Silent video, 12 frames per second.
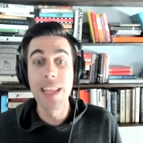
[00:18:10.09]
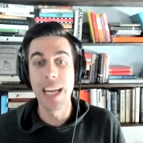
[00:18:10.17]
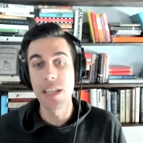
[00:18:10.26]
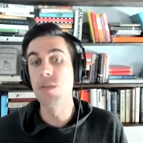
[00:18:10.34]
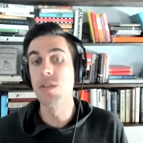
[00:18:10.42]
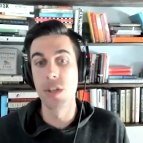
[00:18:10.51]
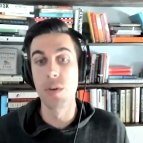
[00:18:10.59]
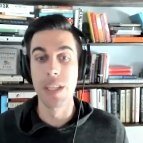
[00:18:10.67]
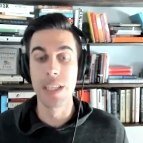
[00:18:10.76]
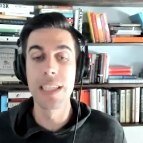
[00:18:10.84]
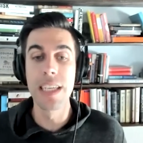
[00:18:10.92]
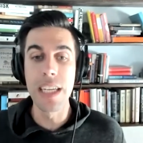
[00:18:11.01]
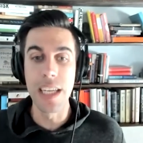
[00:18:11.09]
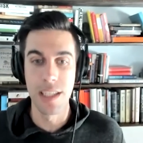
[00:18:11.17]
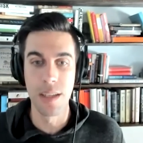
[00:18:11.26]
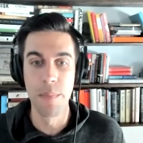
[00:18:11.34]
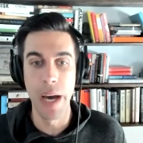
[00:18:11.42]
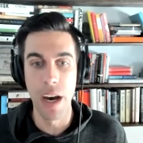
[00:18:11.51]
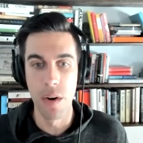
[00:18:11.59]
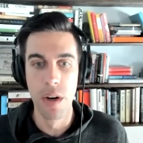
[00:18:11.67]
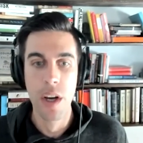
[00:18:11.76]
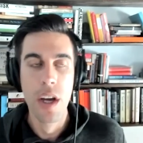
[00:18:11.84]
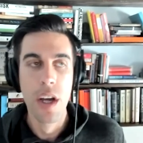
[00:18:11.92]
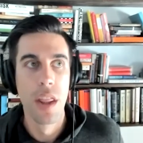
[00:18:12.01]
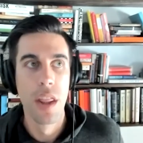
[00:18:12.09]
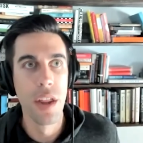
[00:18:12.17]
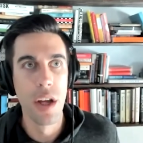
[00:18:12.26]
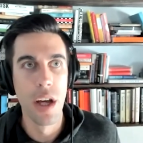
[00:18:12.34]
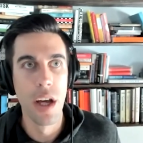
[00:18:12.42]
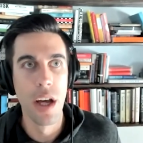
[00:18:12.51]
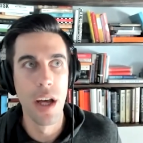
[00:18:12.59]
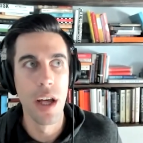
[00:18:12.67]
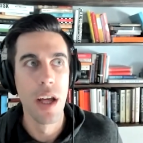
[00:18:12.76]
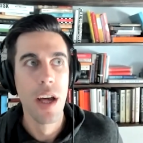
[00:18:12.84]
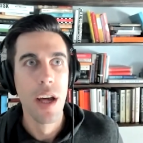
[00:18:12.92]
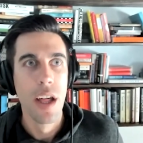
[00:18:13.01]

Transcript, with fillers: that's what's so insidious about mm. the